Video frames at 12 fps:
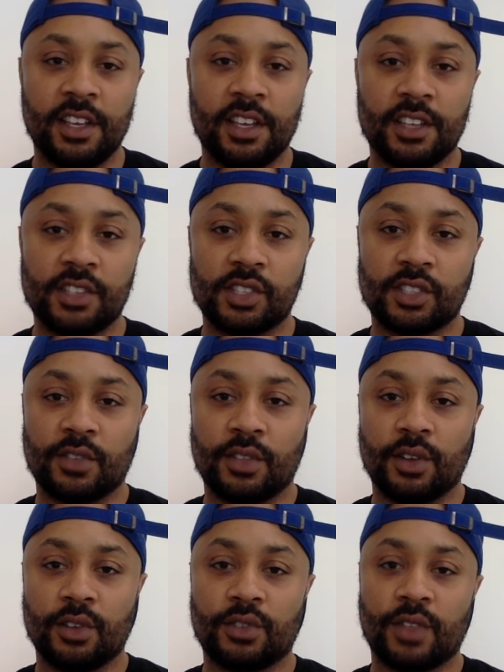Is this for
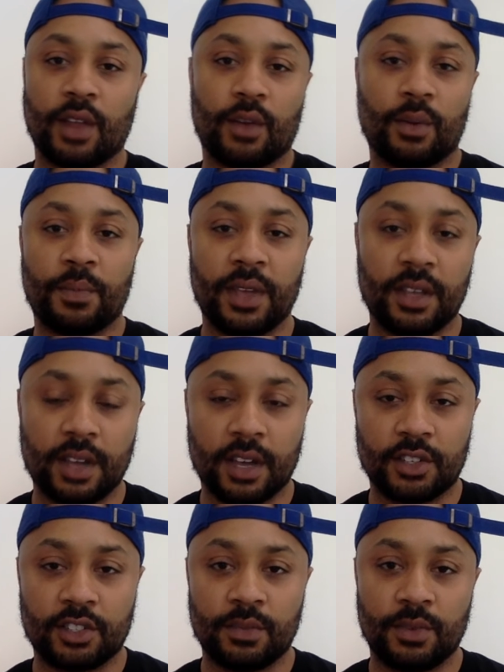those that are repeat
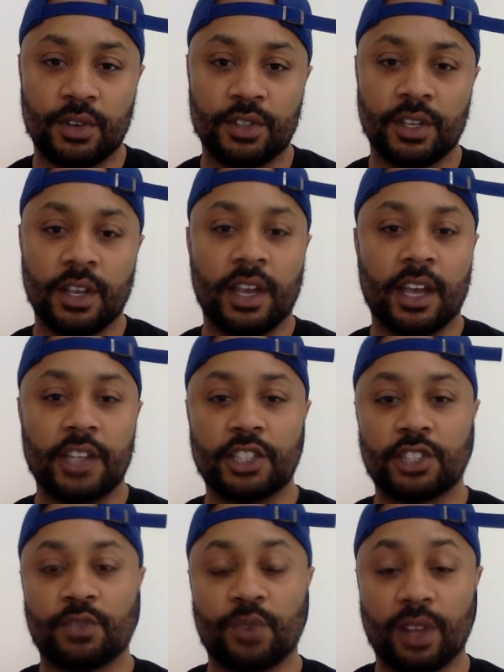customers? And
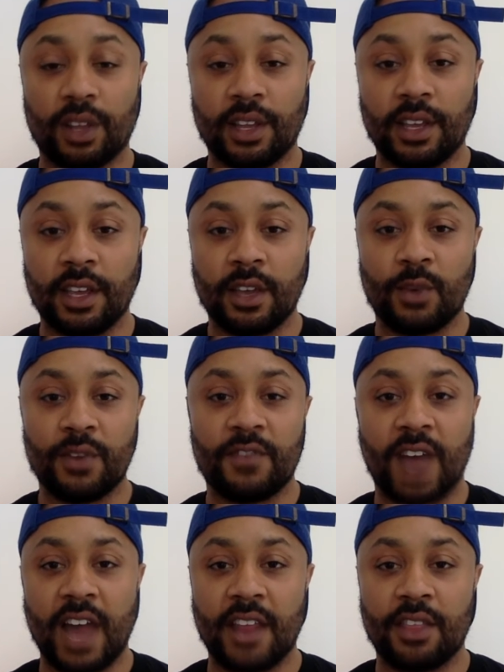just really
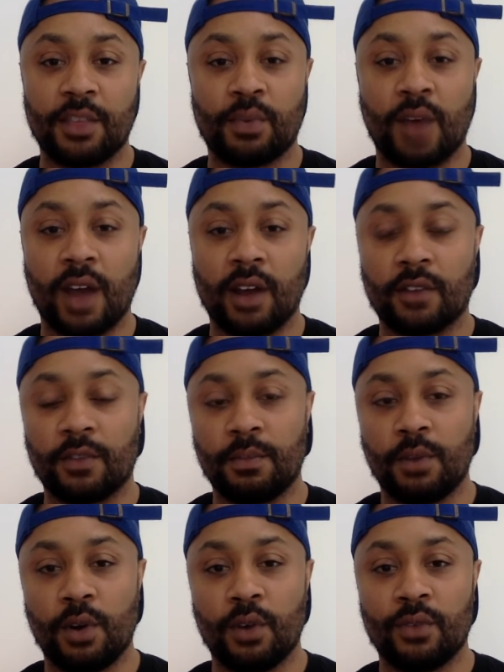refining the product from
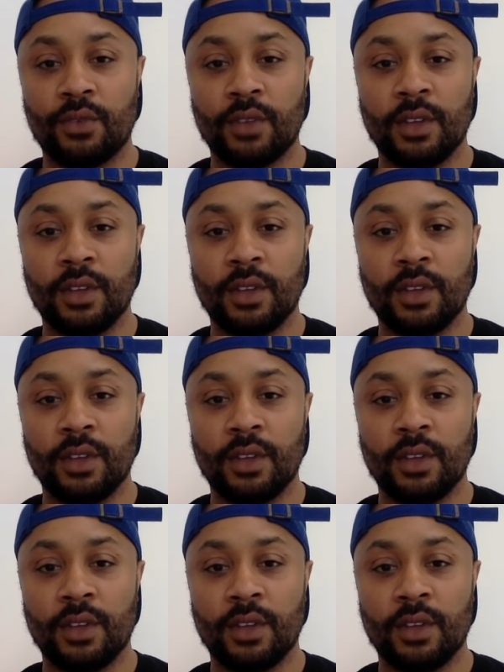both